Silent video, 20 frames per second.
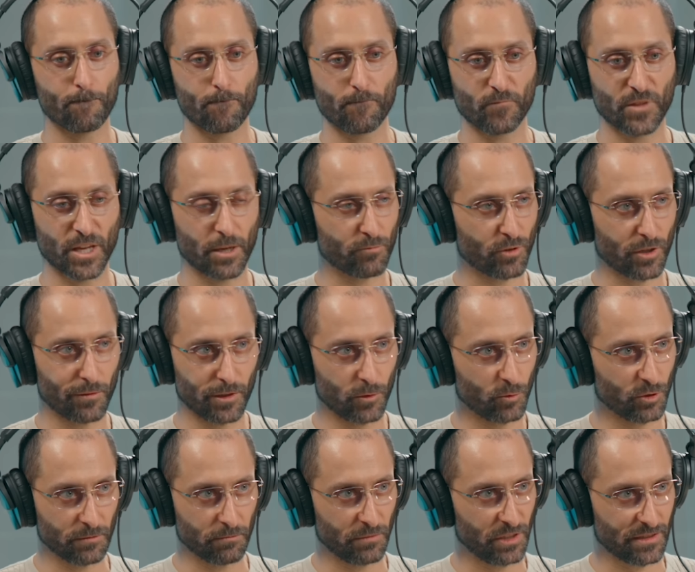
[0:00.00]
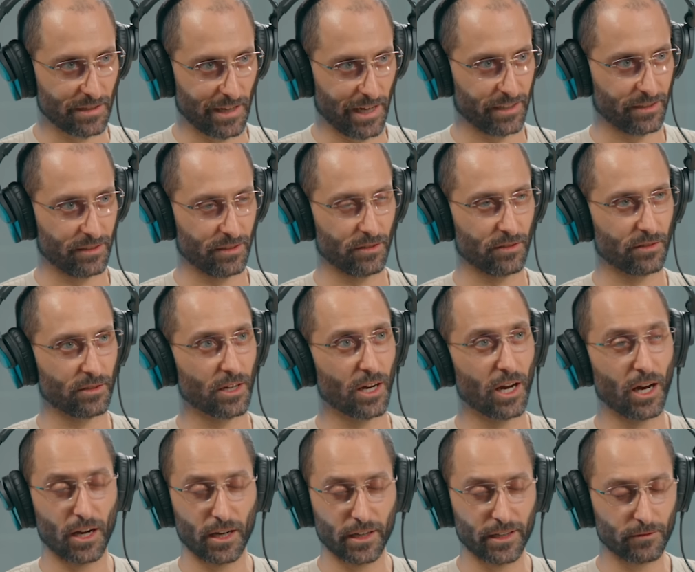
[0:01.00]
they probably wouldn't be selected.
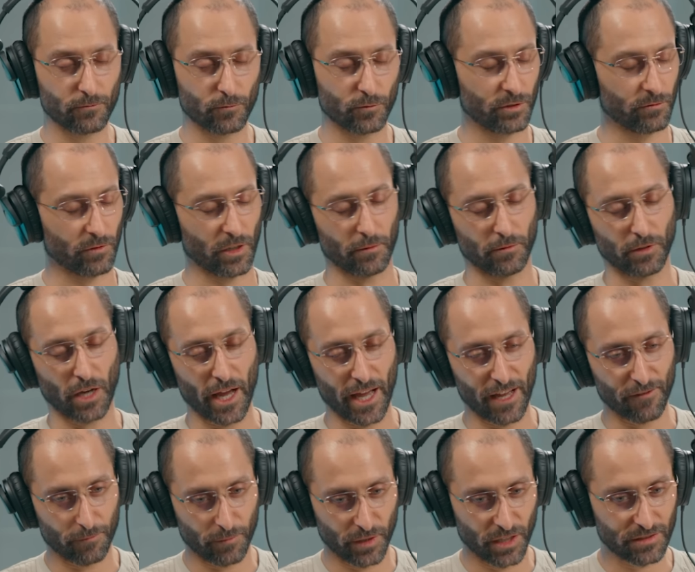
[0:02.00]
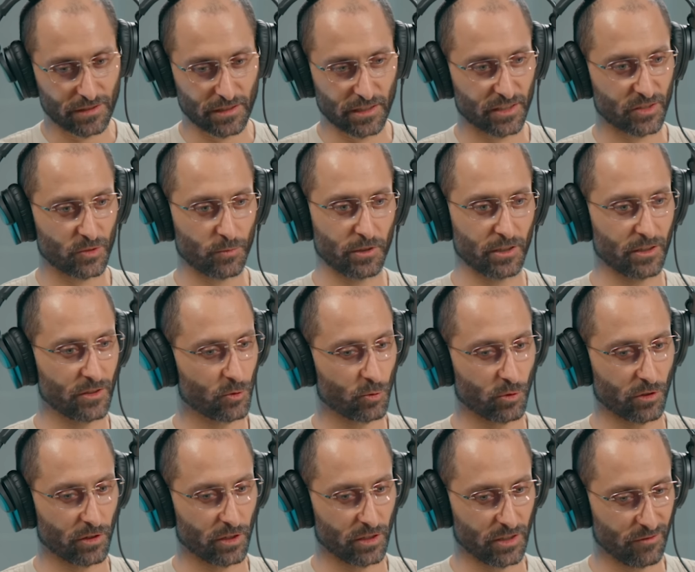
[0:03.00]
I have personal experience
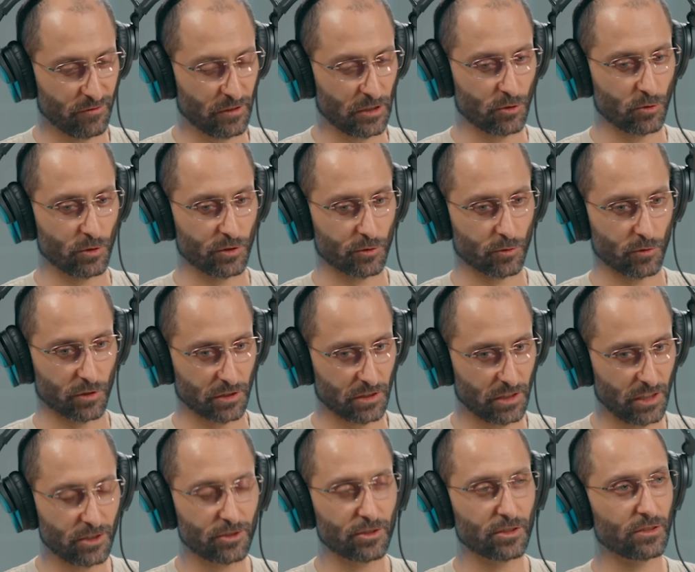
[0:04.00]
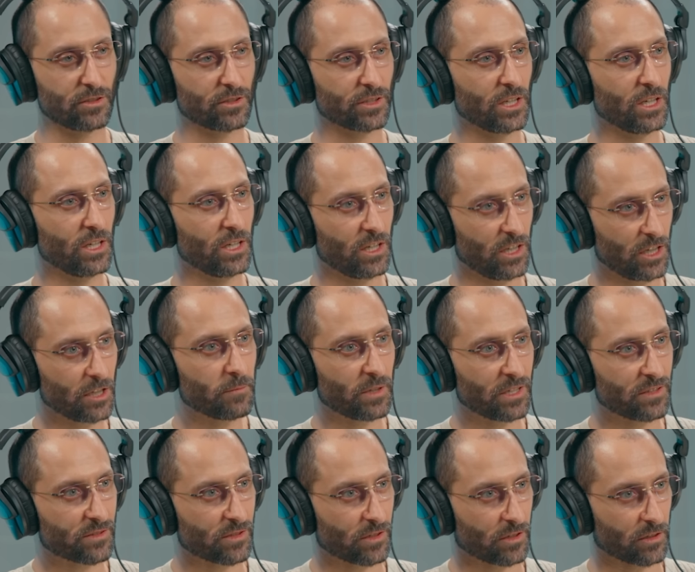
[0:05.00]
with individuals who are teachers in my
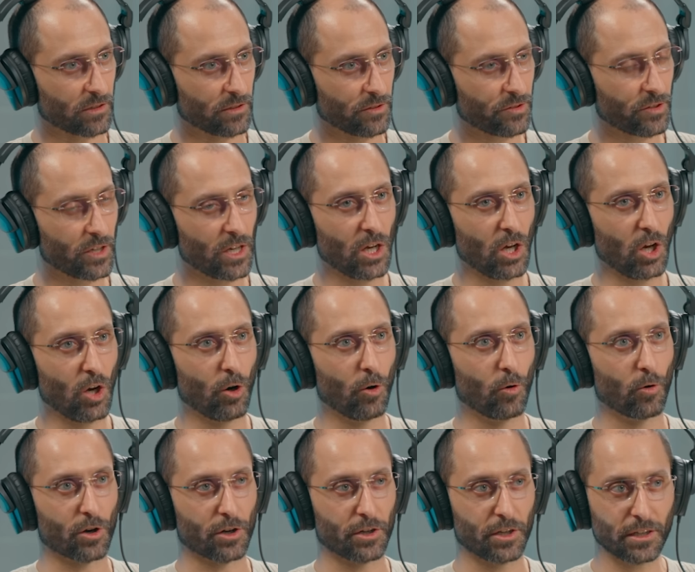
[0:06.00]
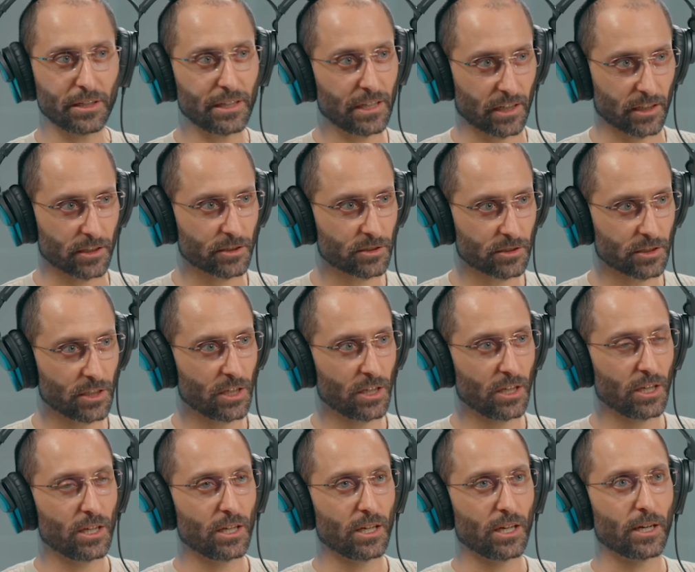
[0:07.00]
circles who are non-English.
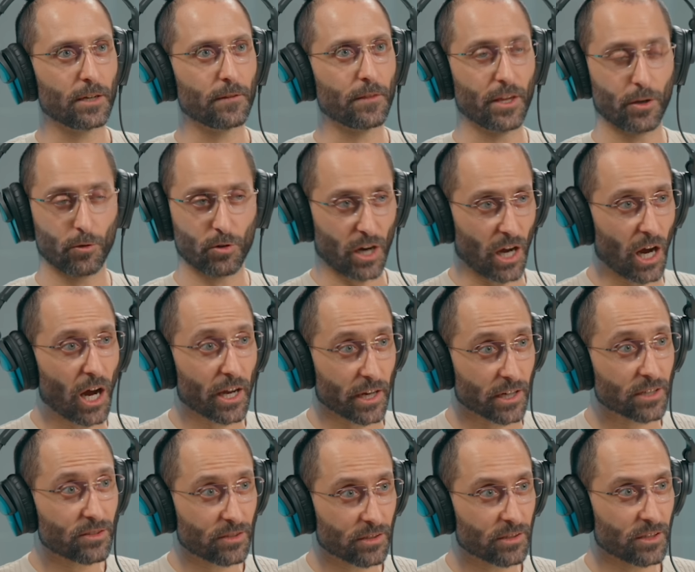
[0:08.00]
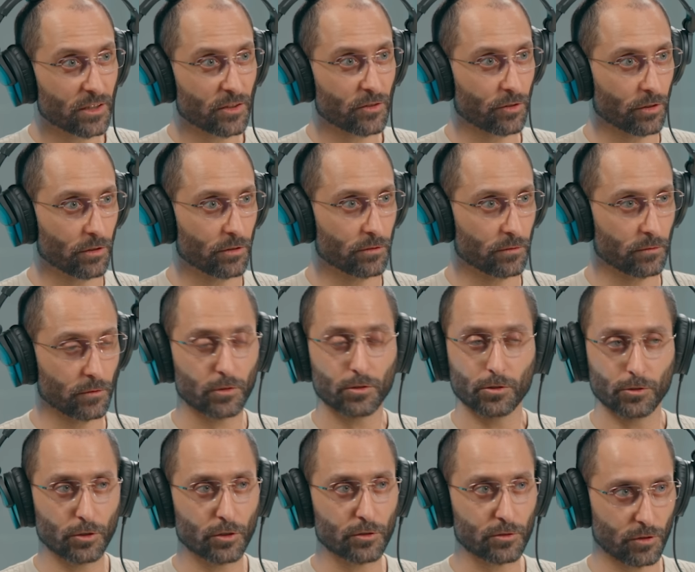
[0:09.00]
They were hired, so
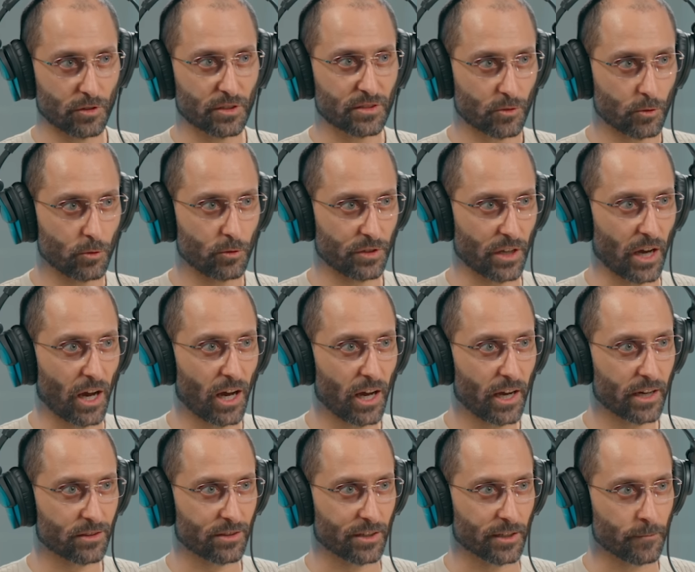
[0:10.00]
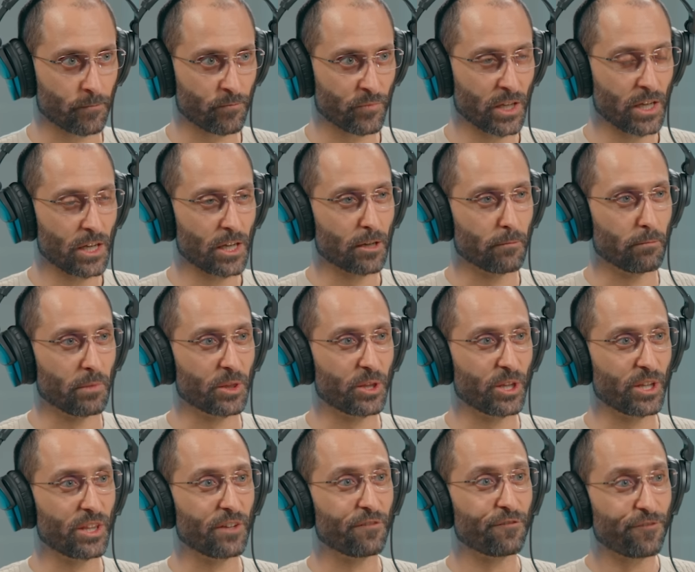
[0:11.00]
kudos to the school that hired them, but
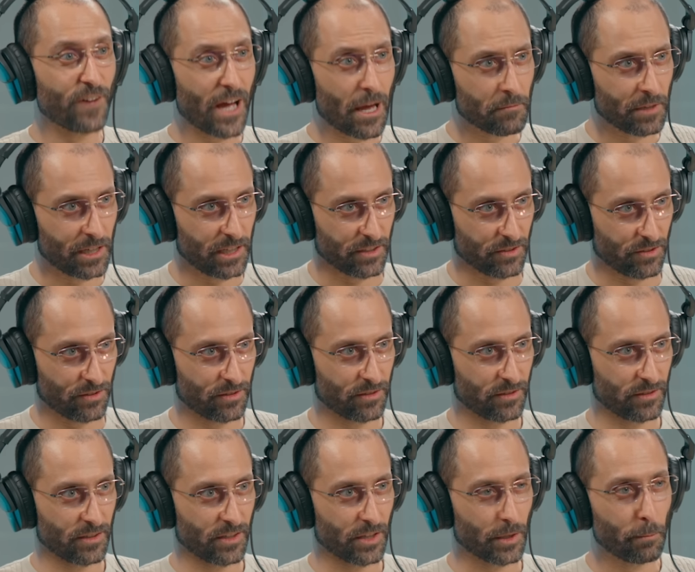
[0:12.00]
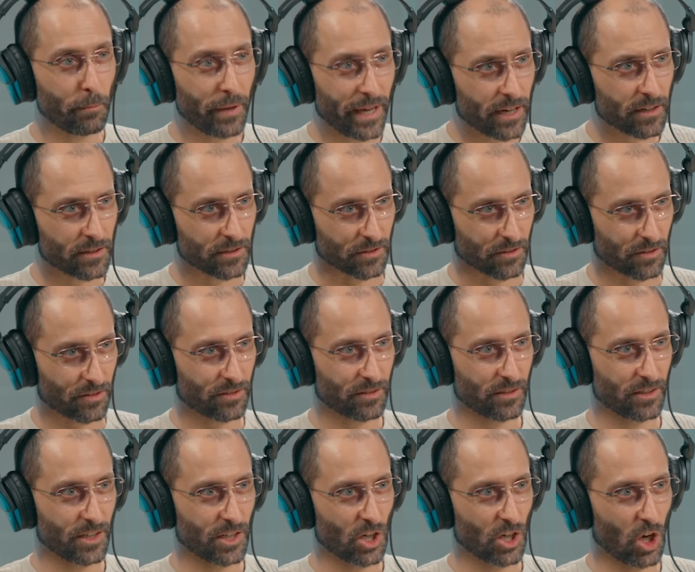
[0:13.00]
then the families, the parents
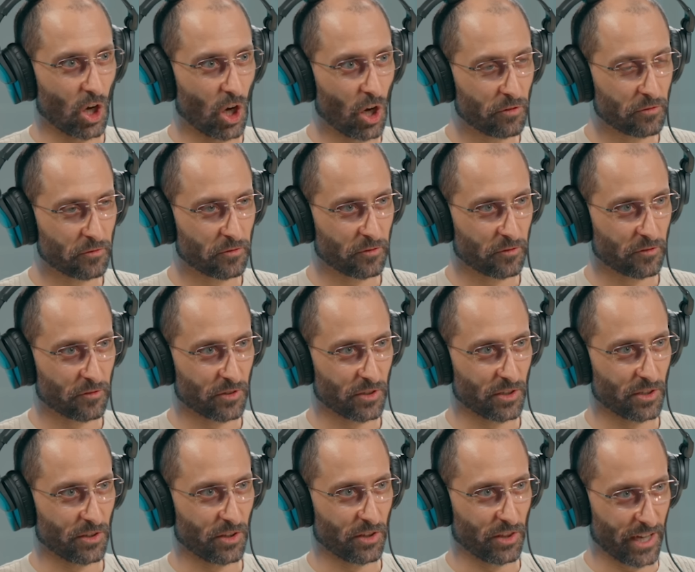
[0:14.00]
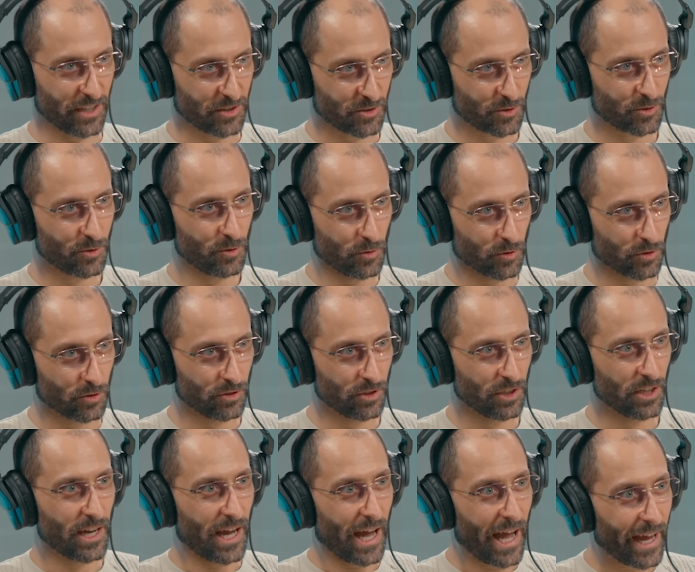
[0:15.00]
of that school
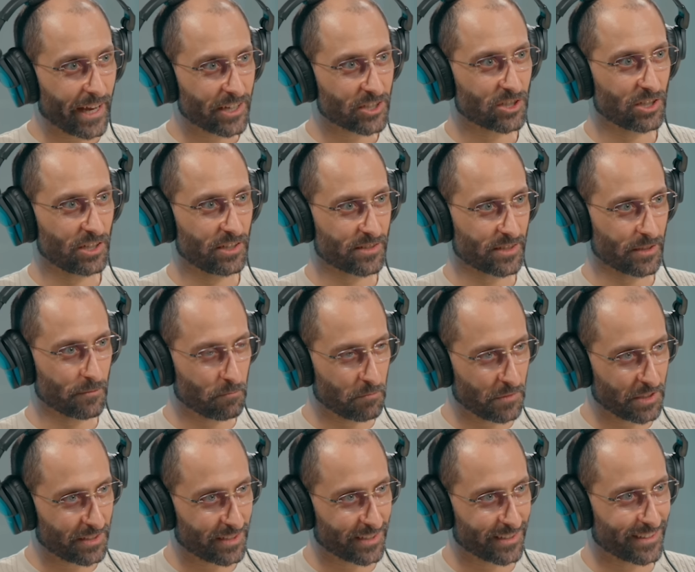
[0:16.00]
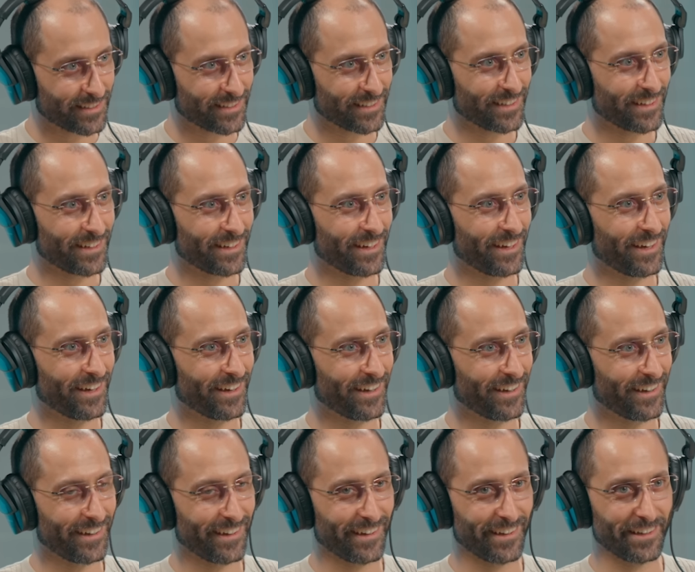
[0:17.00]
actually submitted
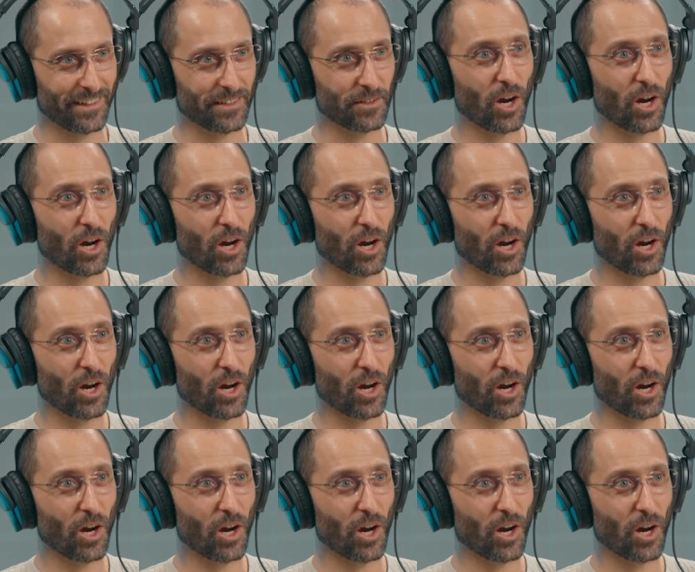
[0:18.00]
an